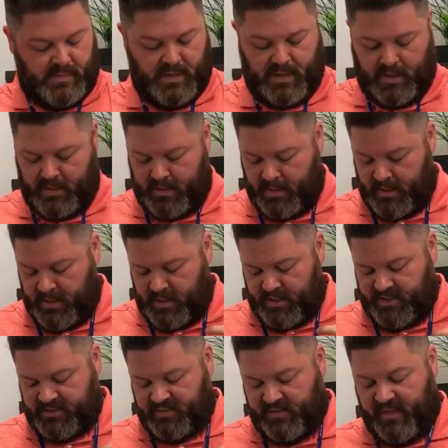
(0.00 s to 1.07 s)
Okay,
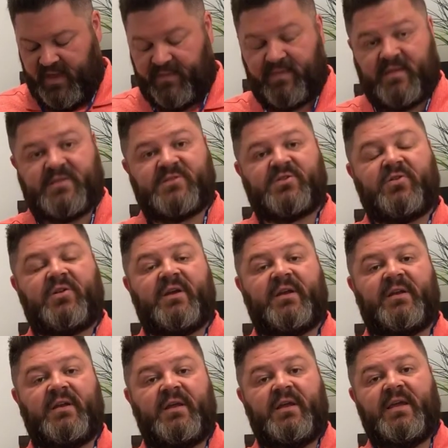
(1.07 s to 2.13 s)
so that the
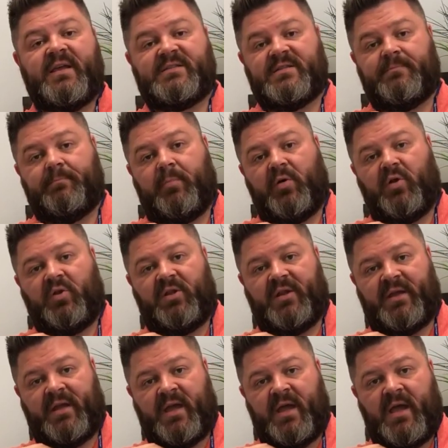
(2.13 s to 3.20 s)
circuit isn't
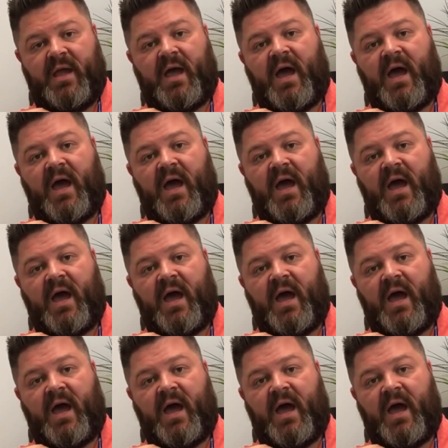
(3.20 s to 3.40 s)
pulling